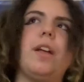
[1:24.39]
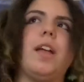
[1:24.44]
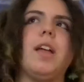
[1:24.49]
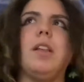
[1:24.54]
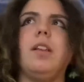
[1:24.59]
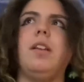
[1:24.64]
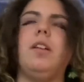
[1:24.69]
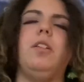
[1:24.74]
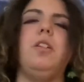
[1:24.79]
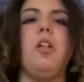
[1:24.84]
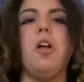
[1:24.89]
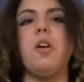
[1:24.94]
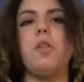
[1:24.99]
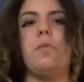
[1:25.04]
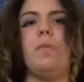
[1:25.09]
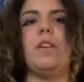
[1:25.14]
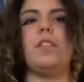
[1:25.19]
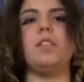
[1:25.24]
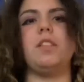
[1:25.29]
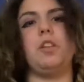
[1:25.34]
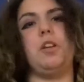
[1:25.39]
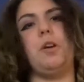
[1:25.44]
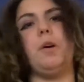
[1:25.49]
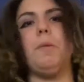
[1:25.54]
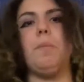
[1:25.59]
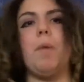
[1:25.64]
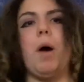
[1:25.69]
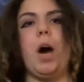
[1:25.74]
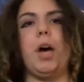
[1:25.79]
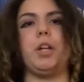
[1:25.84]
and along with,
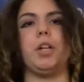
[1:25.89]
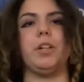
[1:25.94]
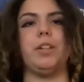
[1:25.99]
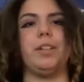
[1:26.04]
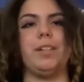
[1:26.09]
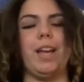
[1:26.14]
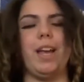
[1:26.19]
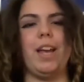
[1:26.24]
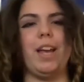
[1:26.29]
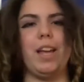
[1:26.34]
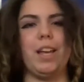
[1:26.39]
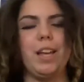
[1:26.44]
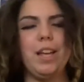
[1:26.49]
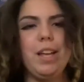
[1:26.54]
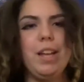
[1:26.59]
modern day